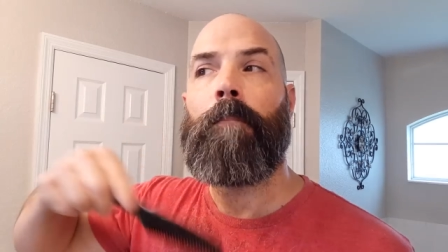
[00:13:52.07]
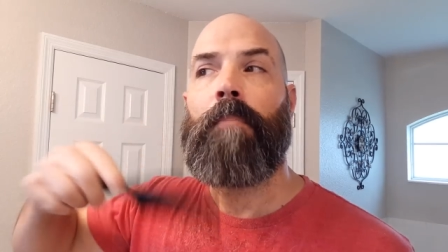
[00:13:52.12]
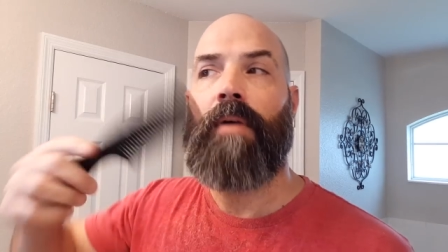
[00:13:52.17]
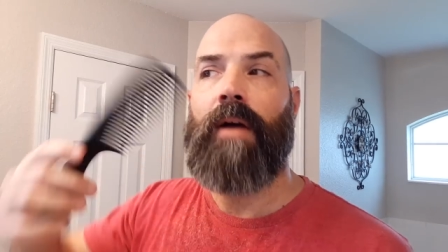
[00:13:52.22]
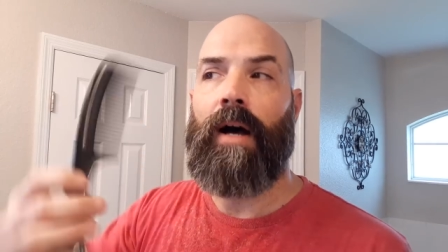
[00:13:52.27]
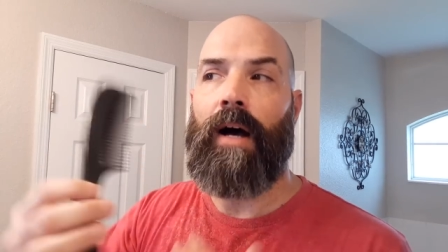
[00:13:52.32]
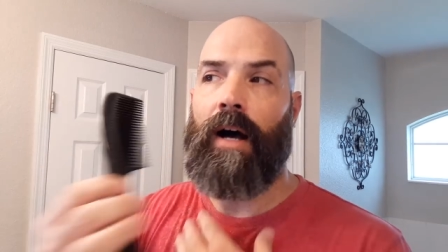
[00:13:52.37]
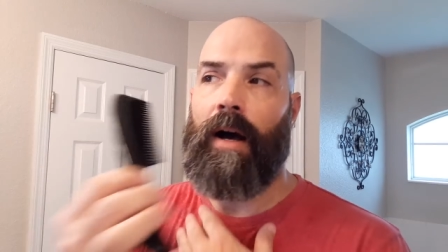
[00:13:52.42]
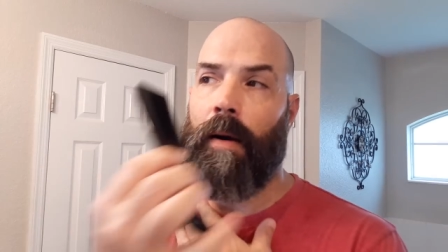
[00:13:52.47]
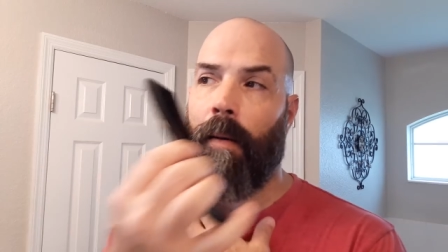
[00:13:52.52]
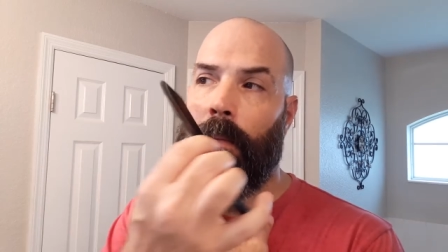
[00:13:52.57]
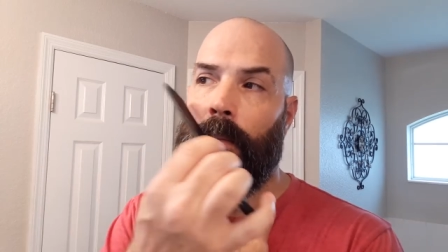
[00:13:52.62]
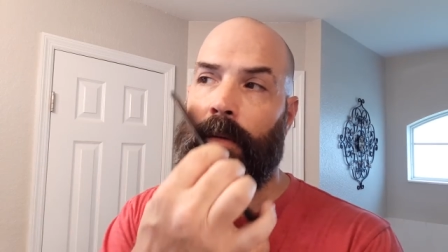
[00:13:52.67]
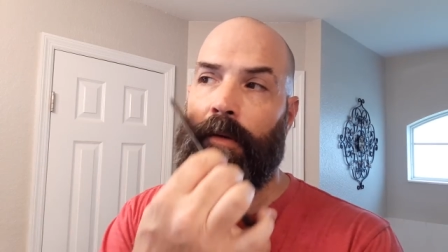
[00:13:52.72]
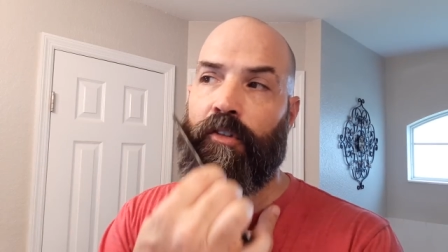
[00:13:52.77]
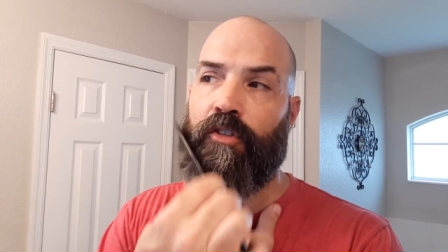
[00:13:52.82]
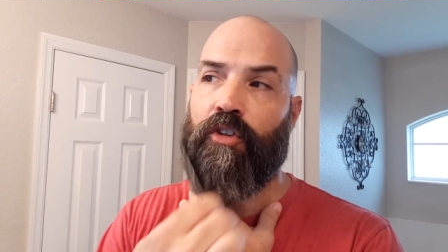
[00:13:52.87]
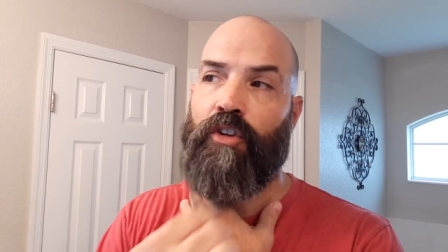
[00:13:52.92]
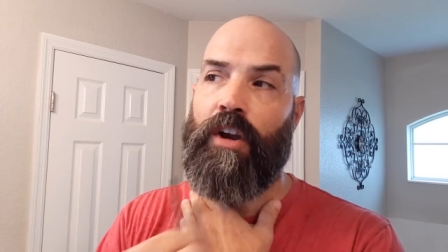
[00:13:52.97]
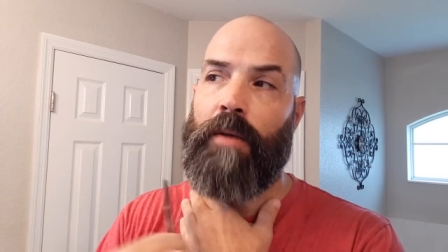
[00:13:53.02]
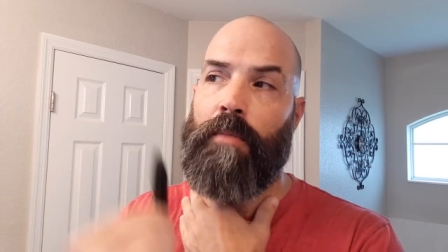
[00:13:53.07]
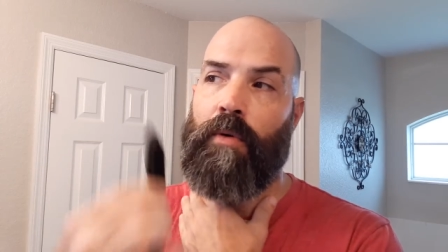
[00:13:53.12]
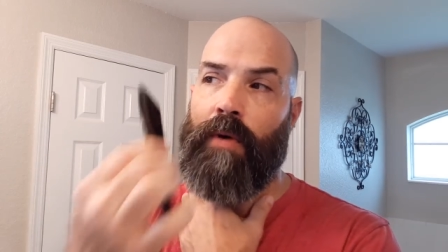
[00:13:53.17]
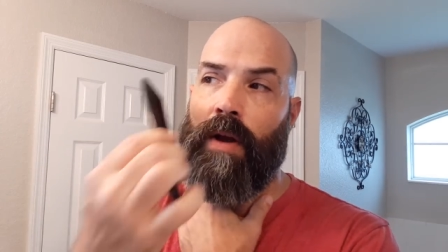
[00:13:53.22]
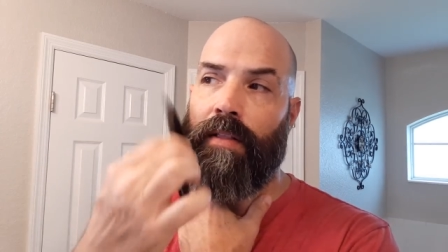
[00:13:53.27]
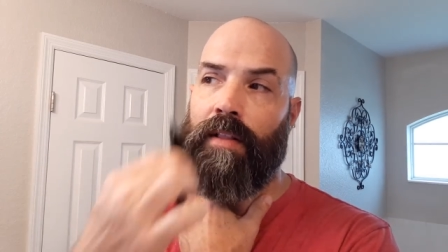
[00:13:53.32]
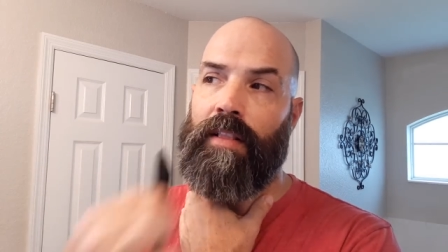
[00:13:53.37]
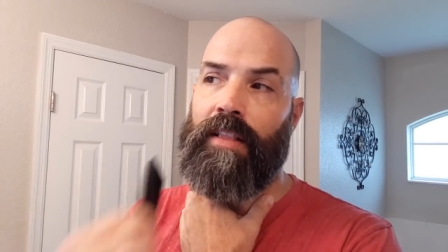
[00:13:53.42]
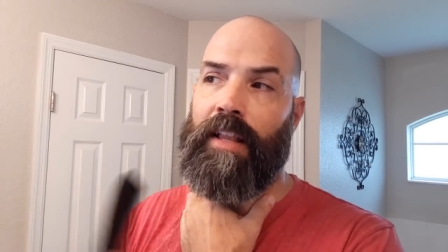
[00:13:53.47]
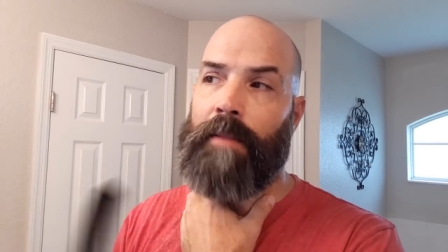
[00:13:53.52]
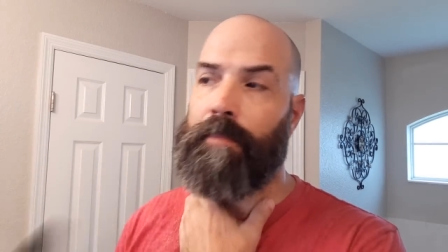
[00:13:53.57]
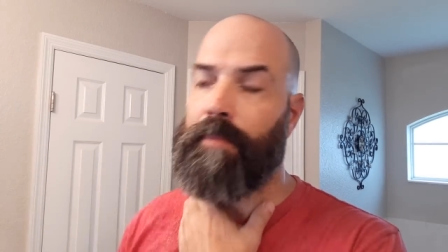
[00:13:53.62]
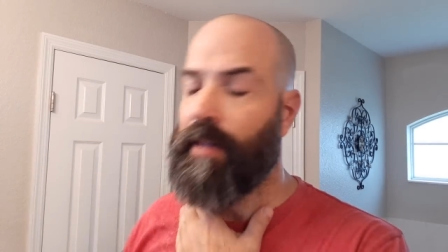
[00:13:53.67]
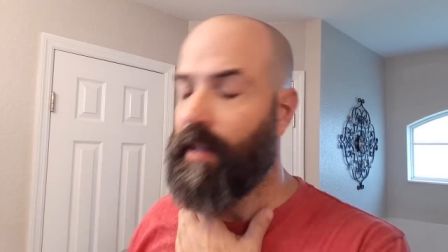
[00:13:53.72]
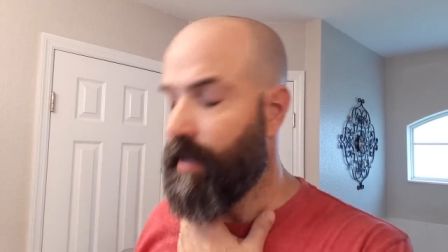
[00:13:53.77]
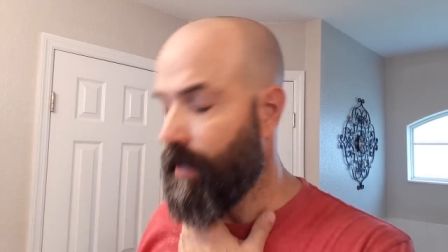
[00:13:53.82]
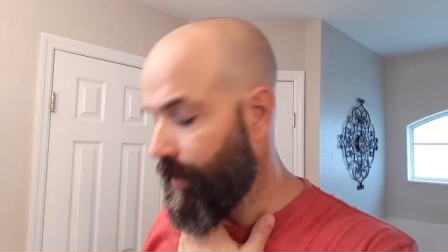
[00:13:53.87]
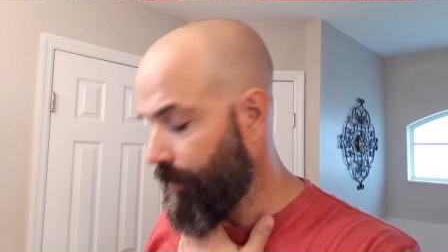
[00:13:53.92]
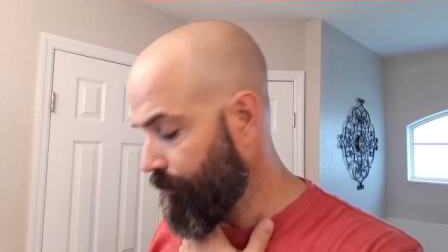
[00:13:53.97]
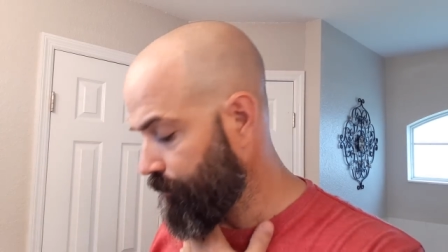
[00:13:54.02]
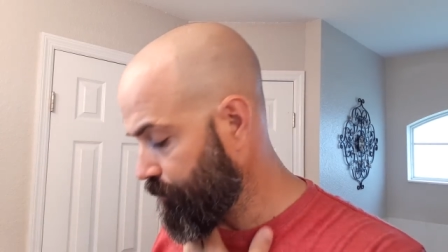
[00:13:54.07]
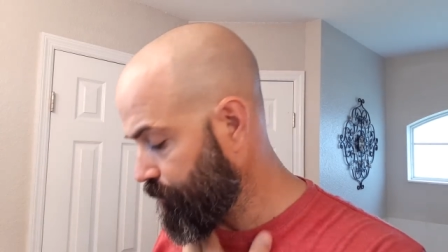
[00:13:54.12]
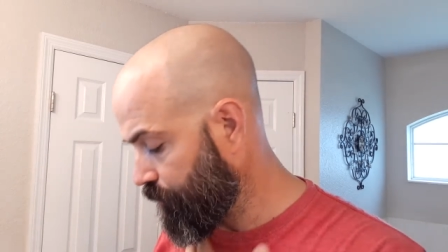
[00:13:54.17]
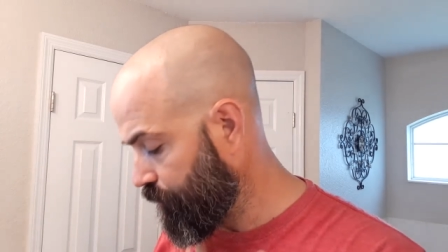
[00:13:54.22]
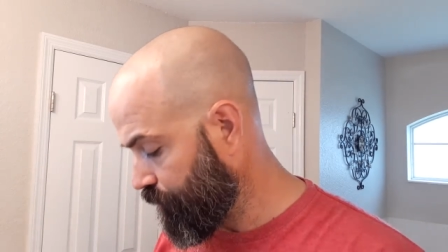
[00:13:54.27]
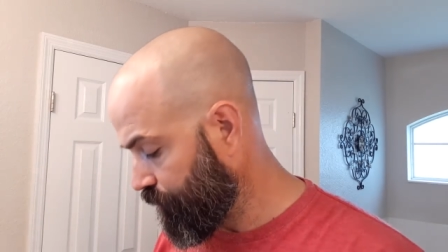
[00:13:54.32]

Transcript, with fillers: uh, trim around the lip line